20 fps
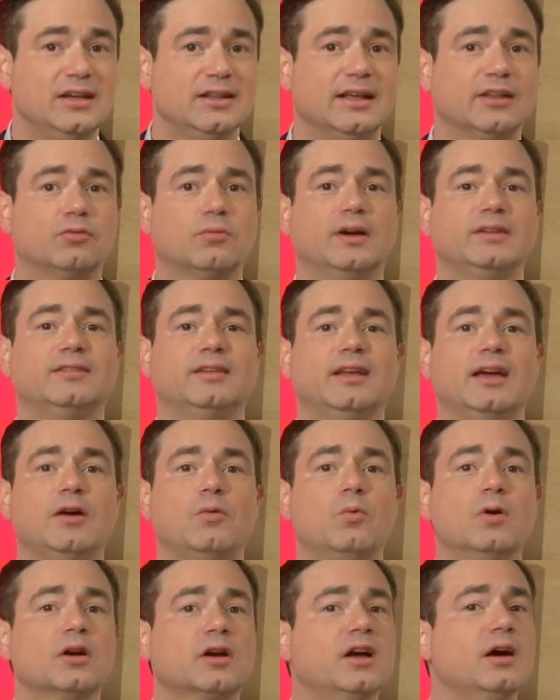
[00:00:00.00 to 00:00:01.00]
That's why today
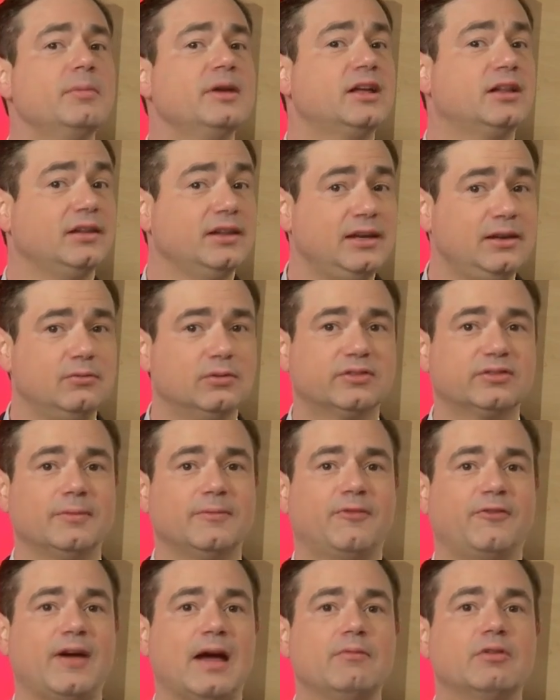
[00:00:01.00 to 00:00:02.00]
we're coming clean with
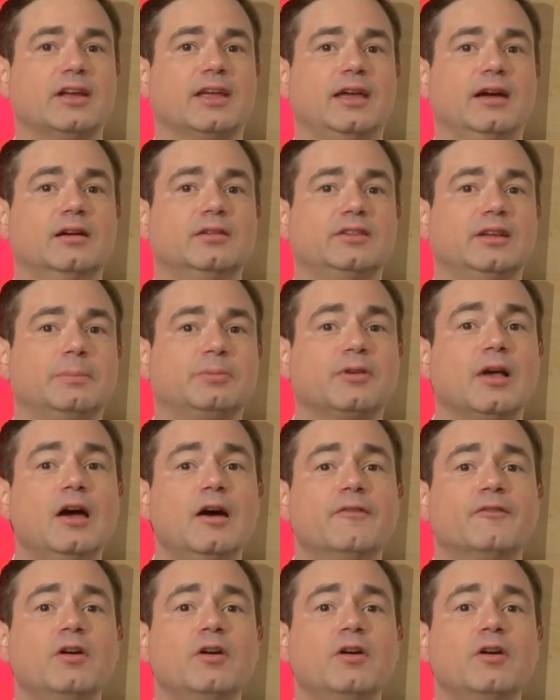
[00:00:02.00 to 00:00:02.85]
some fabric care tips